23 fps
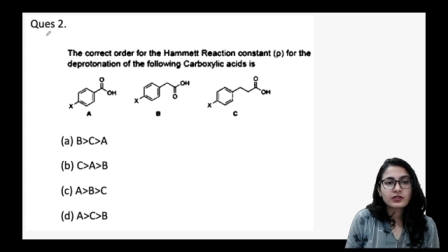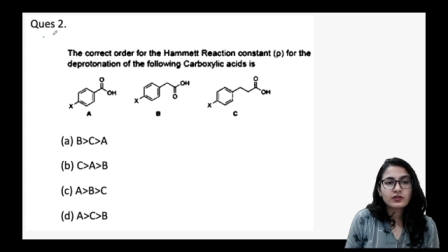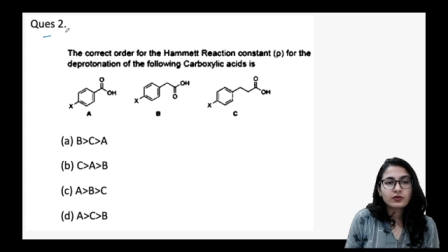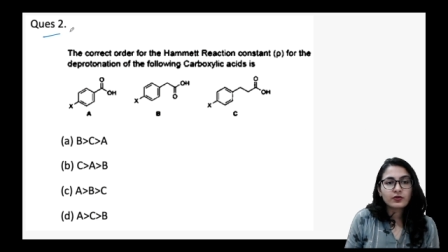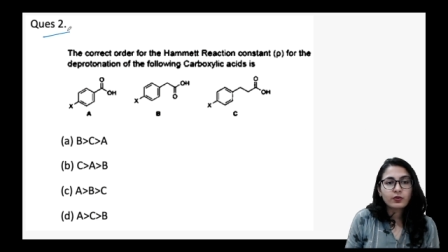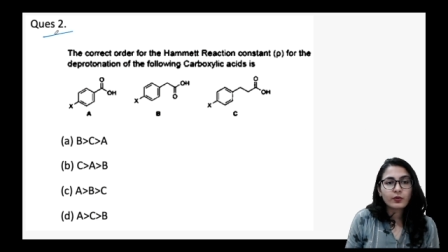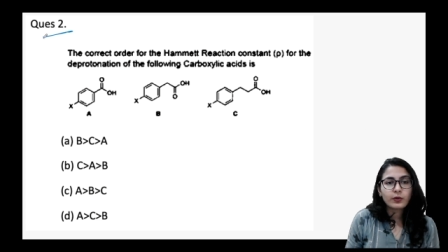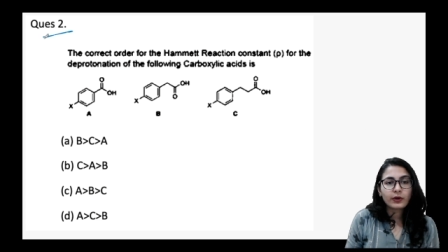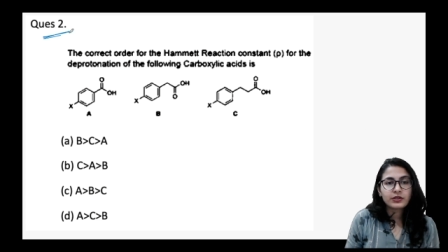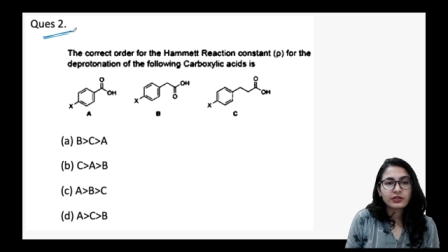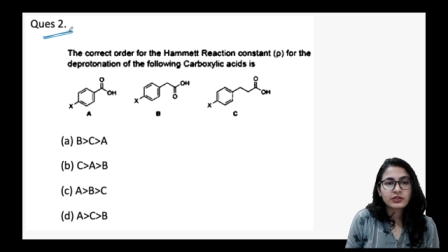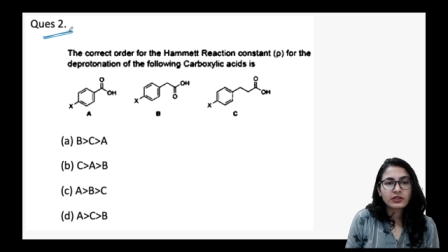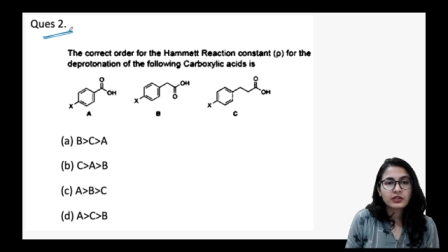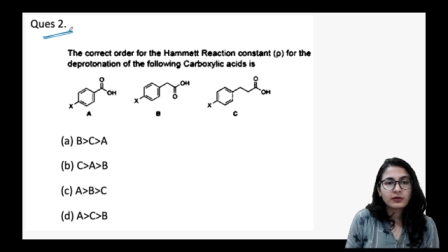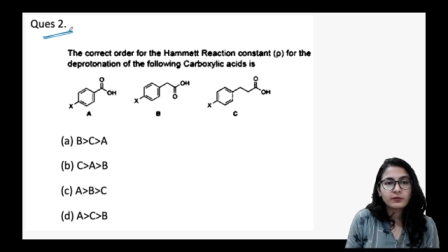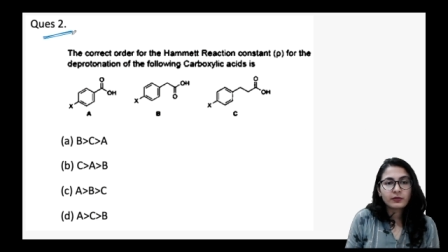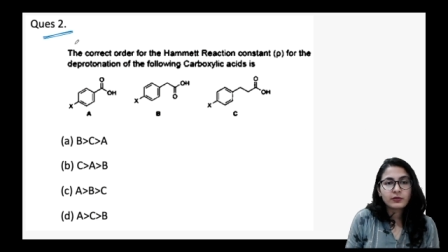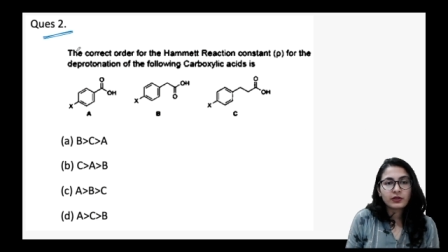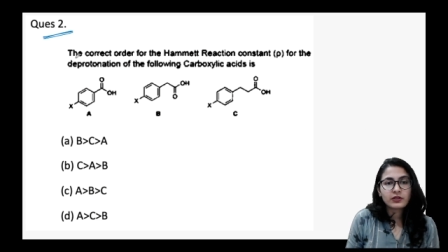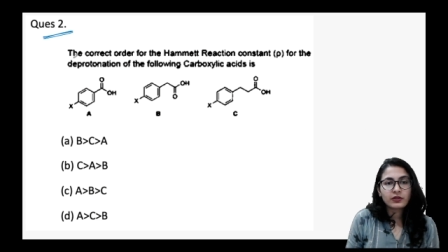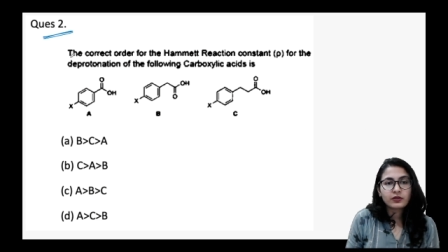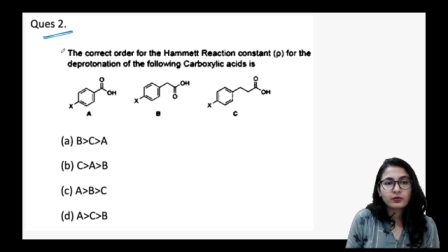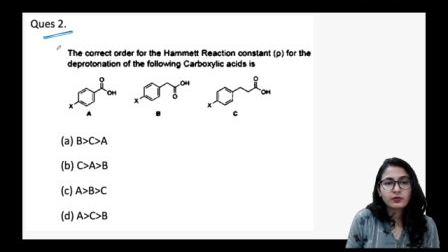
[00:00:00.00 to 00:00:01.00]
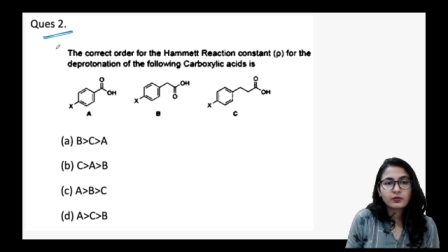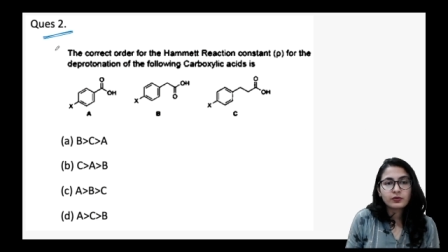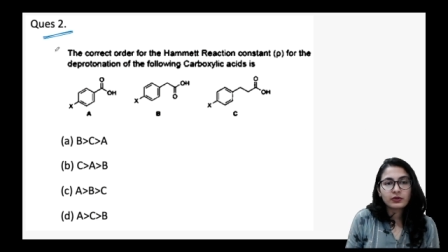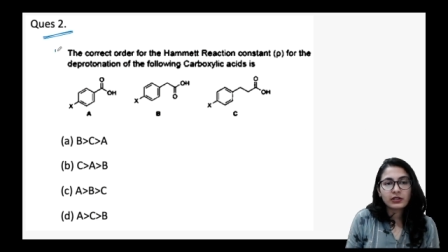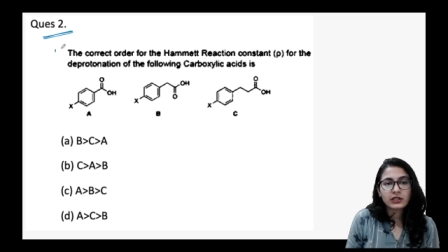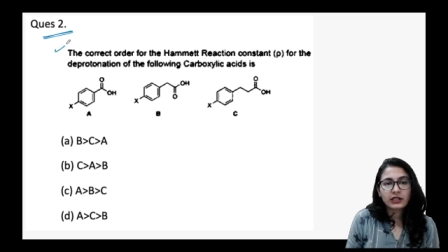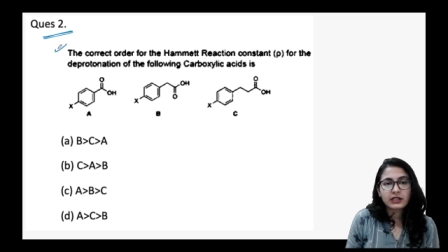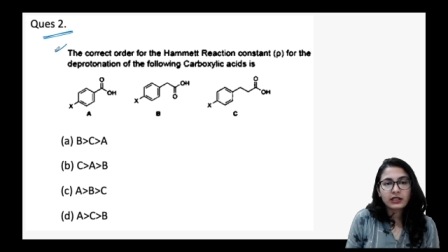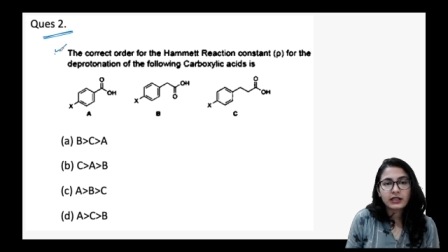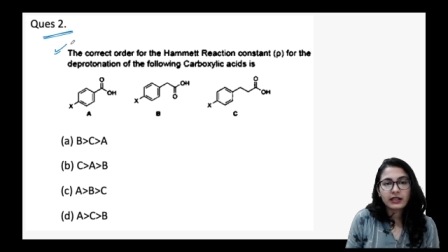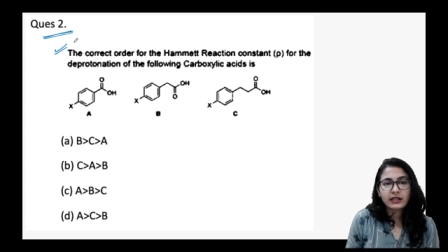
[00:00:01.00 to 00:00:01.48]
to question number two,
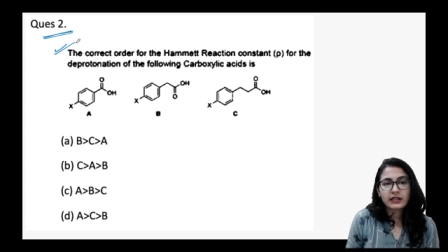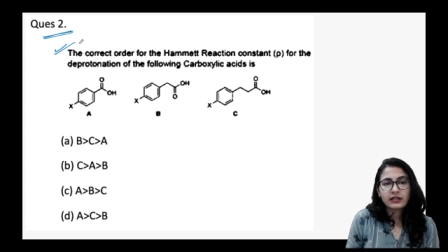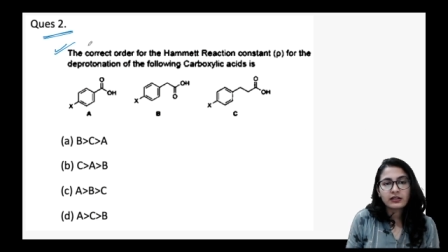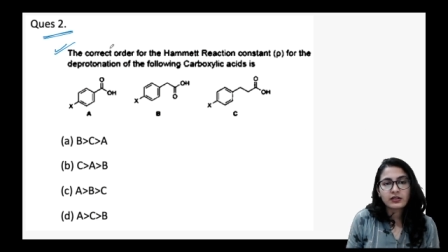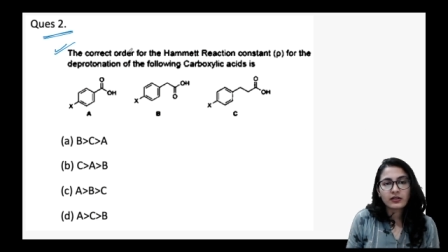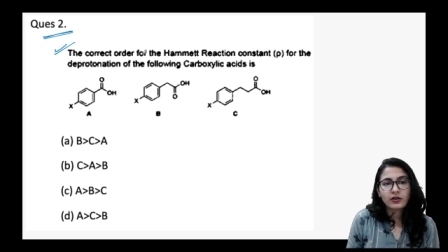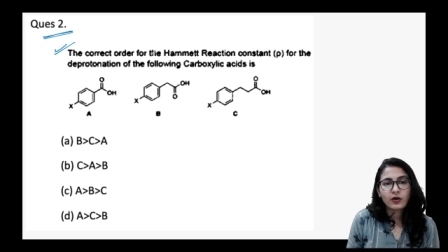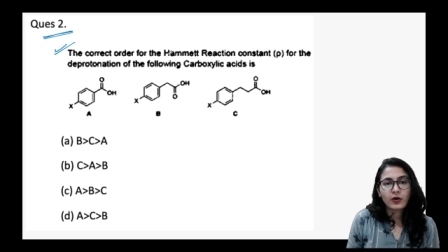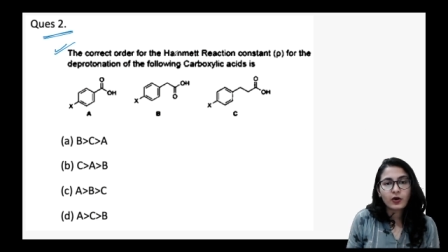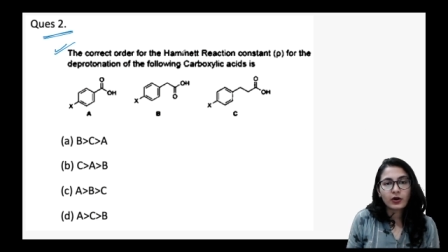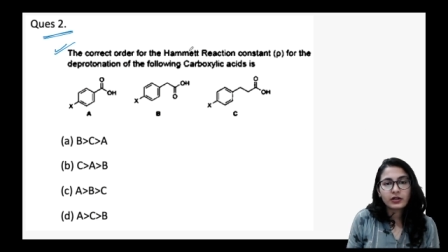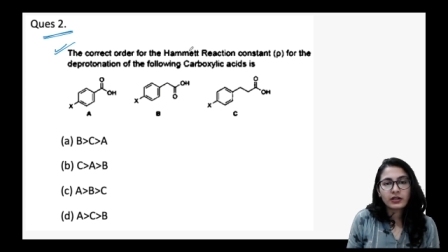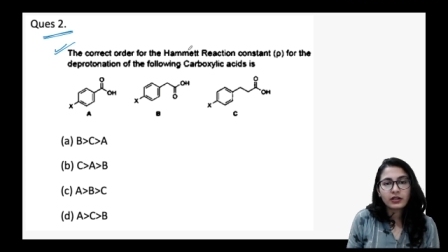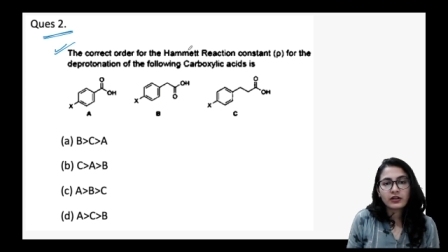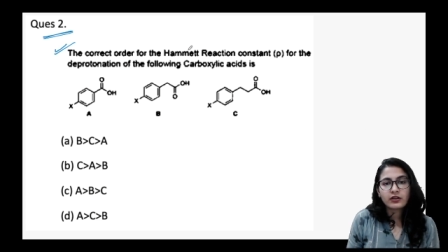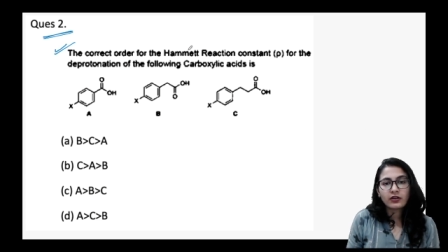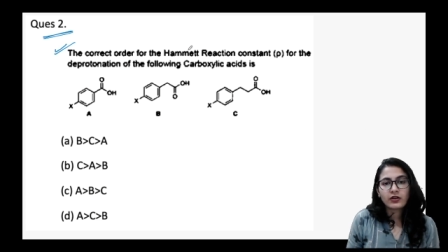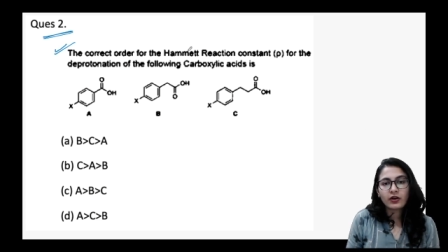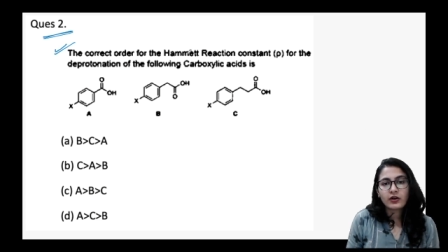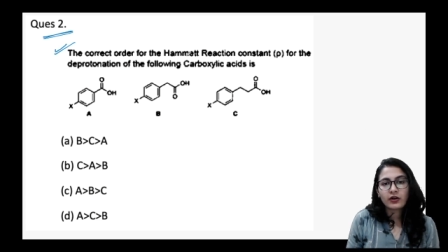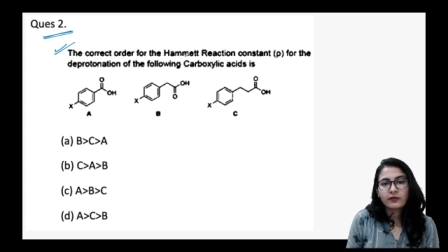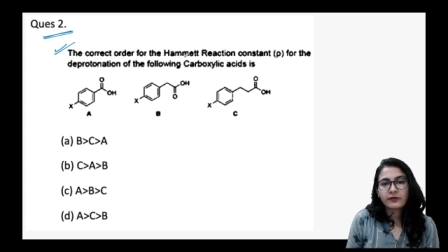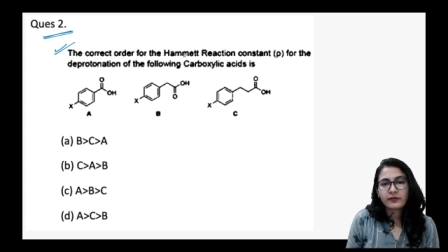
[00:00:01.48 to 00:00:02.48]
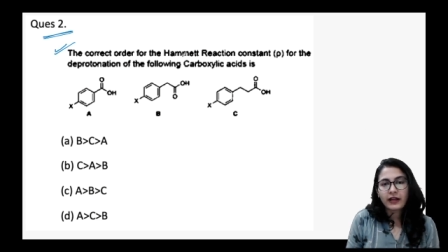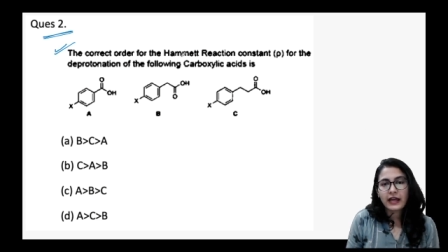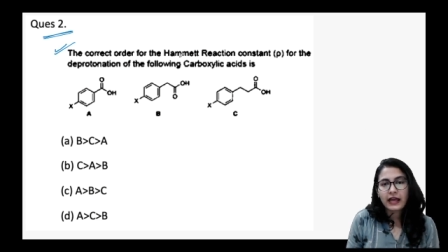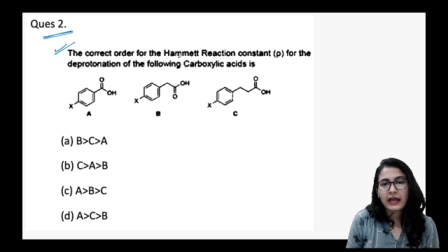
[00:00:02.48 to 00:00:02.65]
the correct order of